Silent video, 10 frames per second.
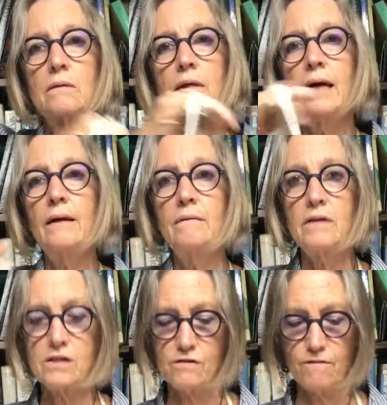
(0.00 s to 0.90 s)
okay?
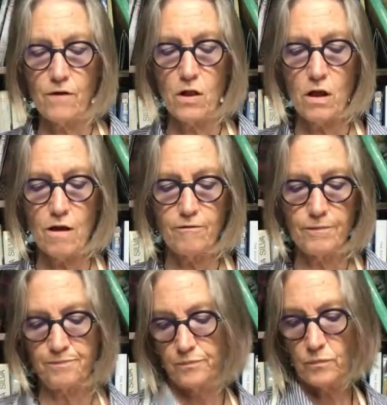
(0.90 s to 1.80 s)
Doesn't fall off.
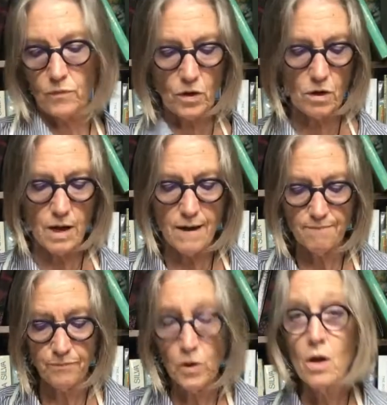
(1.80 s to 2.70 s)
All right.
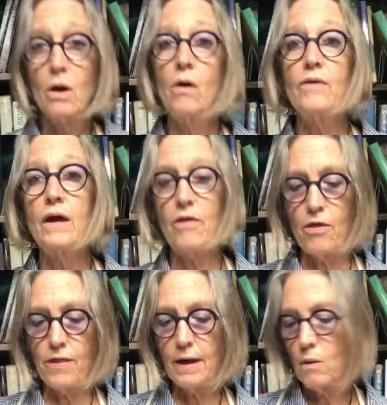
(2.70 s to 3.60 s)
Oh, the other
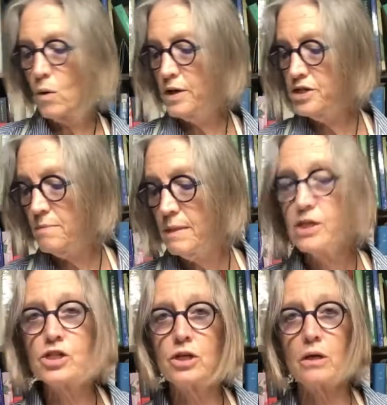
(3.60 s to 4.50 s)
thing I wanted to
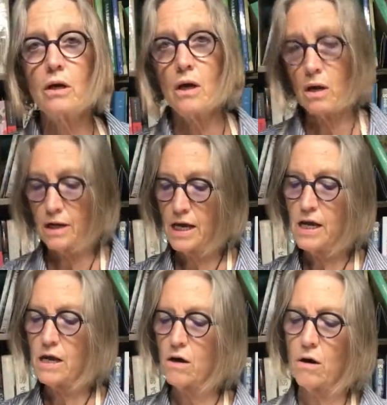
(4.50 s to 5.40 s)
mention on
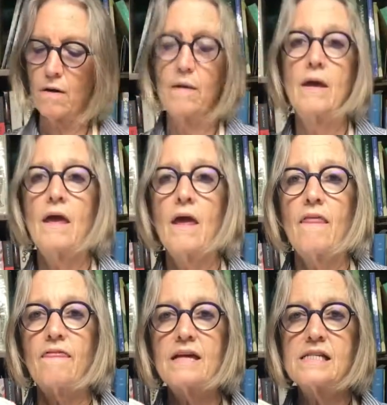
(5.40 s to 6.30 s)
here,
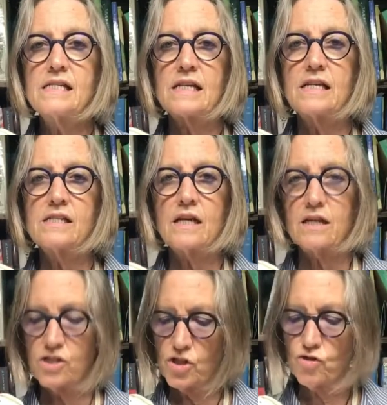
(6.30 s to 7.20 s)
this is a
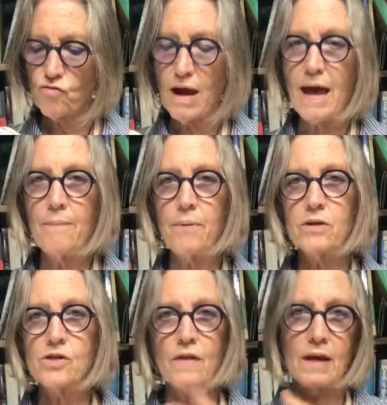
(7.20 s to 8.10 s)
strap
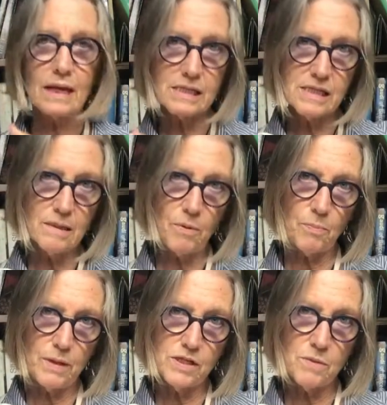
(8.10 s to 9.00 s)
so that I can slip a
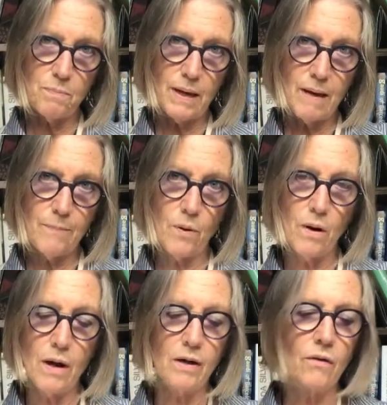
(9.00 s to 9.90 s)
piece of paper
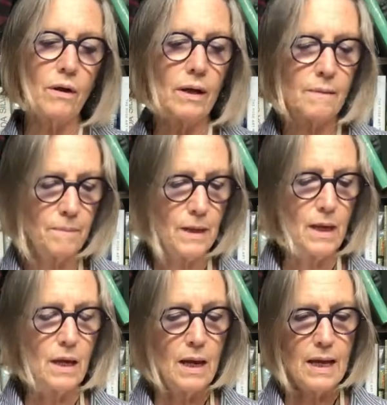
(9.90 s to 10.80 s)
under it.
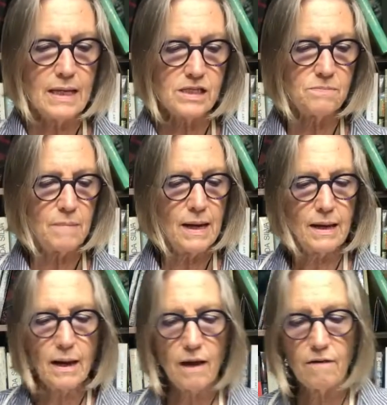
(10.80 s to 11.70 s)
It's made
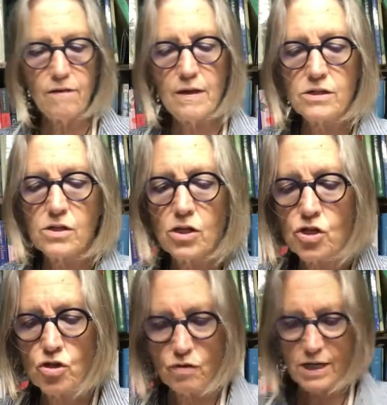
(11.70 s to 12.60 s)
out of this
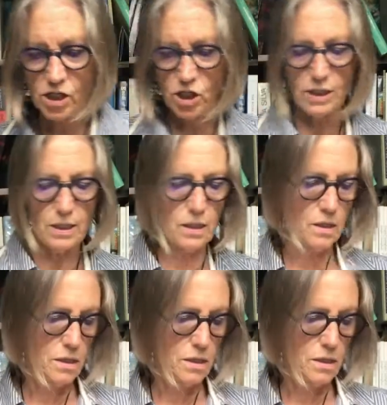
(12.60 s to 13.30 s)
stretchy